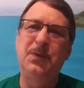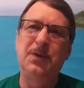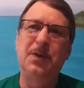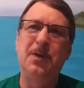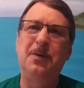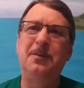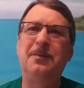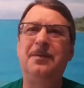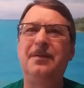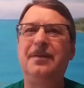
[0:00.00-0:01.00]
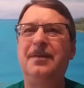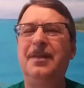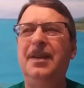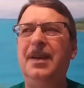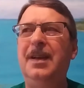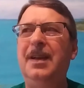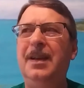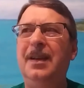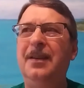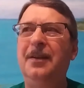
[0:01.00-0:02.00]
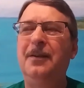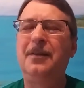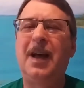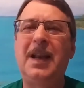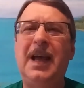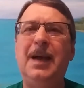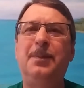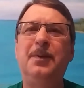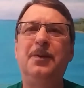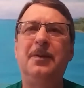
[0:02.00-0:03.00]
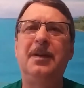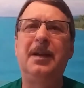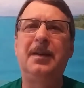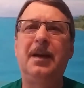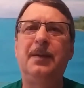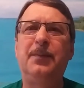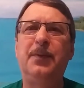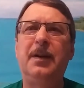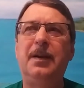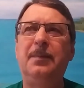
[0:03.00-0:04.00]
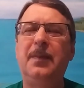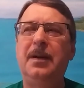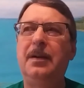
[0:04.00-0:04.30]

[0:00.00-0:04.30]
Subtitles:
So, a lot happened during that time frame.